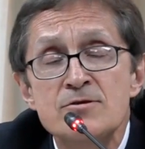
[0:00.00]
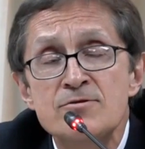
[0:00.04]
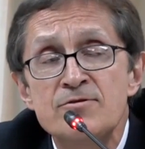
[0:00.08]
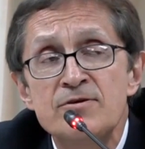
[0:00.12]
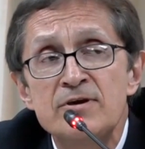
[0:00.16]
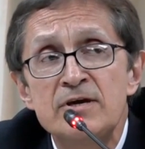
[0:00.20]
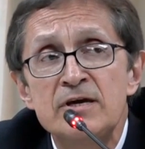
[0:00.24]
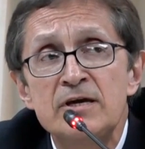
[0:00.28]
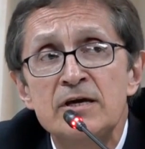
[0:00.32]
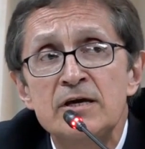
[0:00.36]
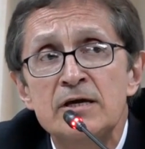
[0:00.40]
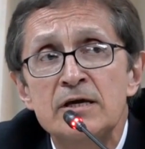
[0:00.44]

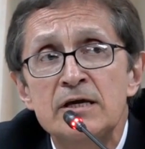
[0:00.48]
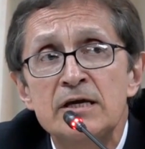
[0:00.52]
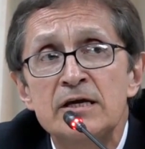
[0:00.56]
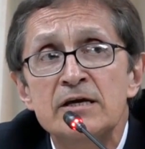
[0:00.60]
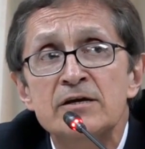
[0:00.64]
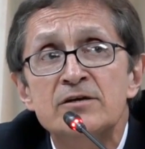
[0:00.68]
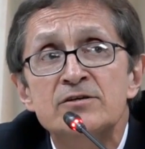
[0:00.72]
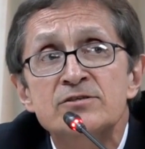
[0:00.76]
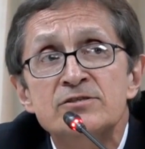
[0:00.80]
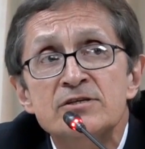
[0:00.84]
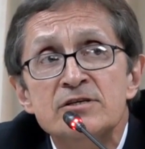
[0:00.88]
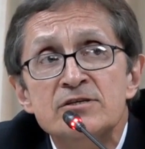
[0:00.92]
the
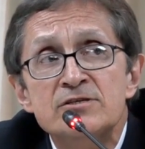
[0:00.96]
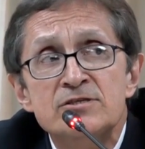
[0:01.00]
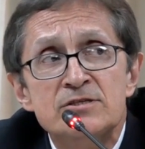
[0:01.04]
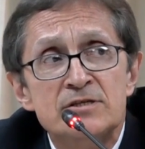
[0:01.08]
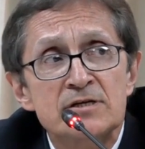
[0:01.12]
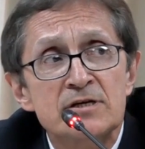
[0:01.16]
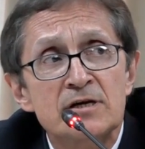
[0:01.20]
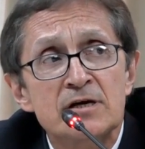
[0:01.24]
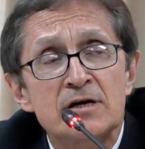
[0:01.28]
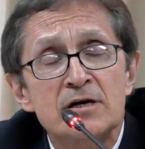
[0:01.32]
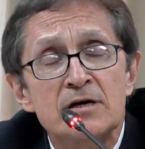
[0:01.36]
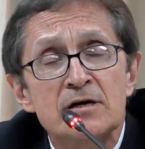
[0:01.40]

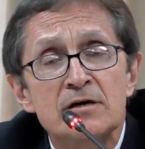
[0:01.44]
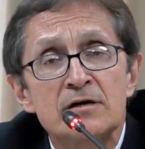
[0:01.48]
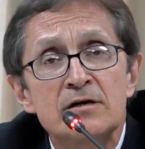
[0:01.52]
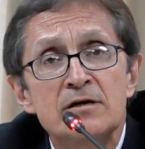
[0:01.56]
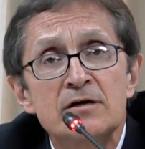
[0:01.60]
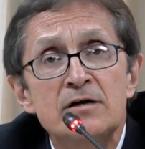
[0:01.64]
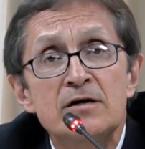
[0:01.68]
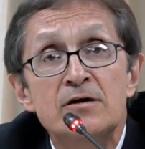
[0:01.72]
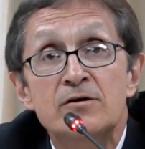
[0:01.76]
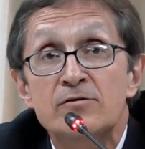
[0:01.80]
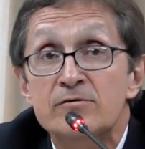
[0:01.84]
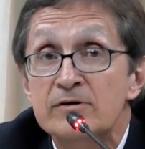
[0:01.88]
existing
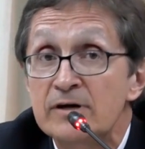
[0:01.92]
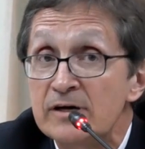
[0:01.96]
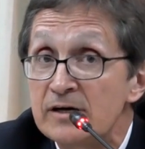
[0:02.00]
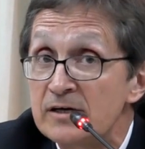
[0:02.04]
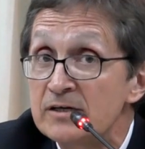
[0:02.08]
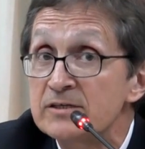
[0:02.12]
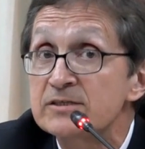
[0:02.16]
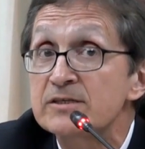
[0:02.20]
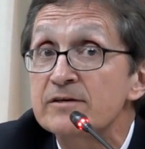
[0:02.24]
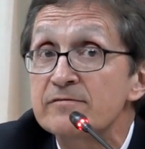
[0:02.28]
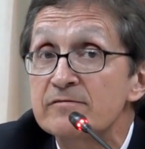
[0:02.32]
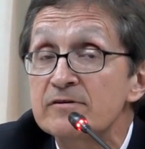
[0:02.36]

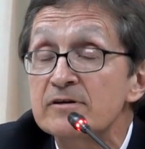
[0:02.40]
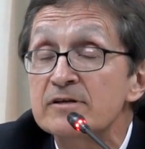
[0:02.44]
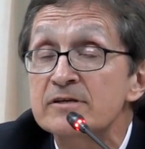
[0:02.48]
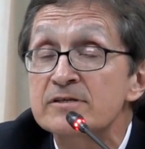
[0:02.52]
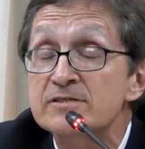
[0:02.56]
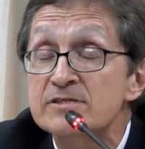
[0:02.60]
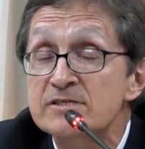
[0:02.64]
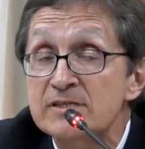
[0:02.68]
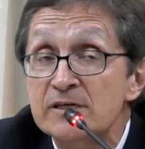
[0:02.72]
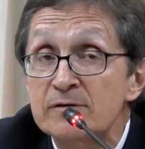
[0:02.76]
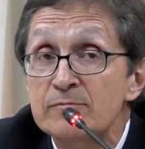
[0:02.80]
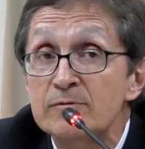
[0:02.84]

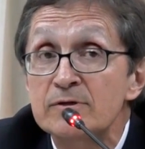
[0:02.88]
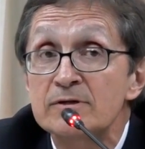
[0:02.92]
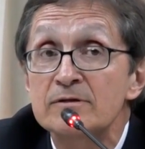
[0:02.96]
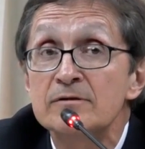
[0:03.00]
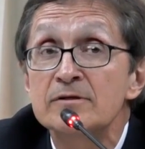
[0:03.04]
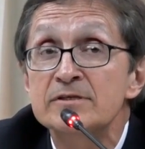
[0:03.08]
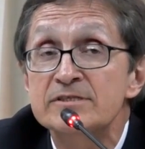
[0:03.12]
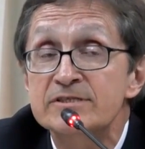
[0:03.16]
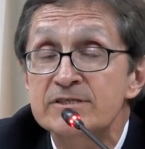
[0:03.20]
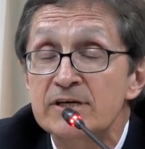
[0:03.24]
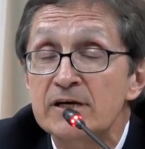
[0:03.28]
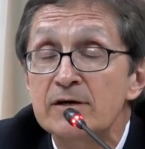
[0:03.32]
relatively
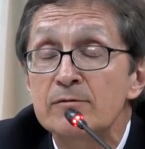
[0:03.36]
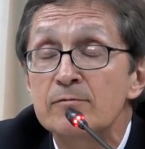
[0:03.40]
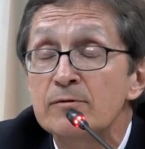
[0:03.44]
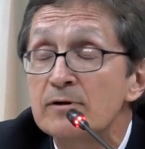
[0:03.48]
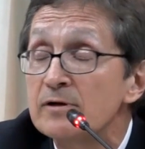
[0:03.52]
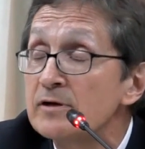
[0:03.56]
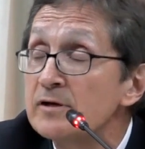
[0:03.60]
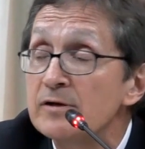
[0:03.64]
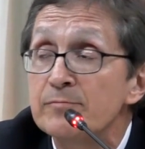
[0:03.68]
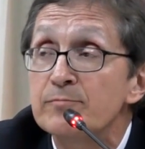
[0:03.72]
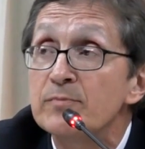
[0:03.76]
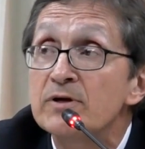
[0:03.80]

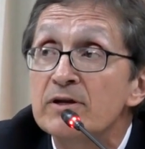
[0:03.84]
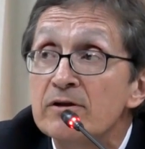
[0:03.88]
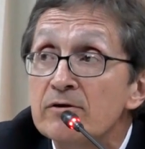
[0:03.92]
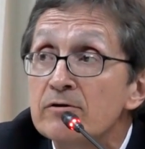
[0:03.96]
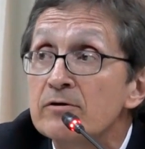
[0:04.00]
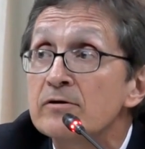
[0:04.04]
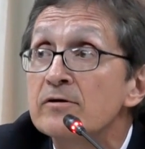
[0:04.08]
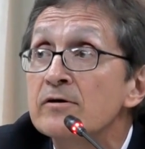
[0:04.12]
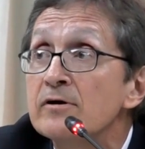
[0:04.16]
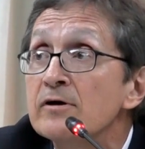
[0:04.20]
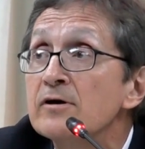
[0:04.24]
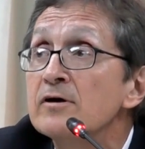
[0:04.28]
stable
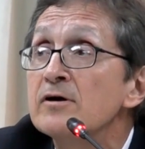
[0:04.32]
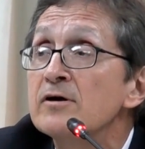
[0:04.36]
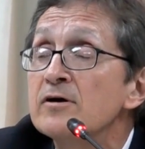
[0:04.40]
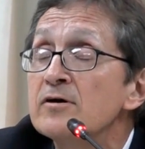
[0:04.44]
milieu